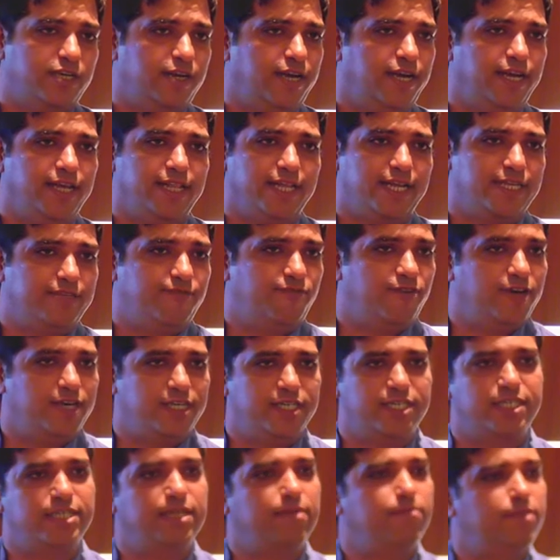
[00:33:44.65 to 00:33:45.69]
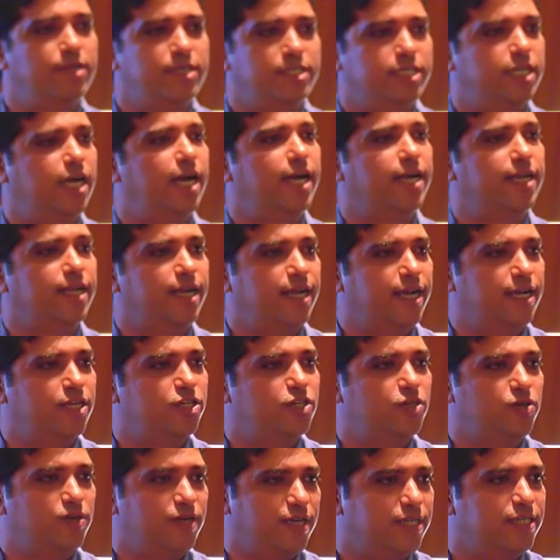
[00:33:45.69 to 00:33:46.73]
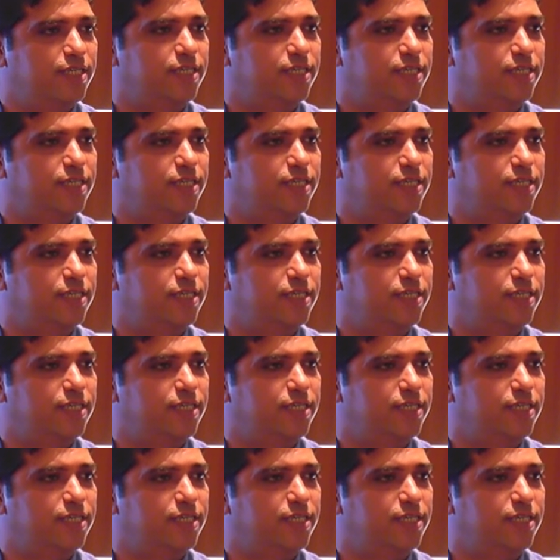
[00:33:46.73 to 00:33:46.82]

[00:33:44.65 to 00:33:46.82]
creating that first simple chart that I showed at